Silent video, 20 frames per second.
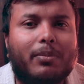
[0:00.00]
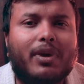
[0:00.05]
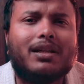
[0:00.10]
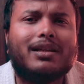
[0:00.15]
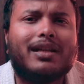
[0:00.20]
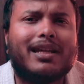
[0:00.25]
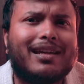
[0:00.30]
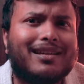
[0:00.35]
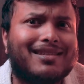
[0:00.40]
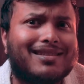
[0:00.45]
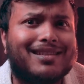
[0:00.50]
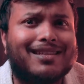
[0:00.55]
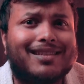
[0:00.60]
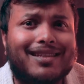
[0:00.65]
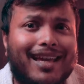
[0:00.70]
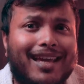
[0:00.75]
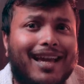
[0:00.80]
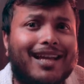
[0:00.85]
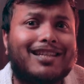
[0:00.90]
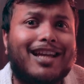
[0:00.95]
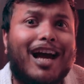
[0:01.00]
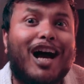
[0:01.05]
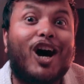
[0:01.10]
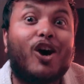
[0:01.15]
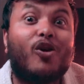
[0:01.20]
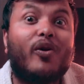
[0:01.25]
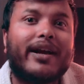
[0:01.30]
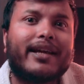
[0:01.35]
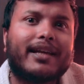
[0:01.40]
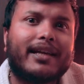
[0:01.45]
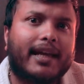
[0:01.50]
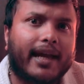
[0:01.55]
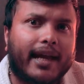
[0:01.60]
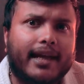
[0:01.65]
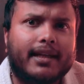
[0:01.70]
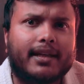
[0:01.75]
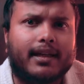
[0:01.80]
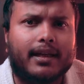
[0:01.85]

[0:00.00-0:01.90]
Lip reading: but here is the catch how I get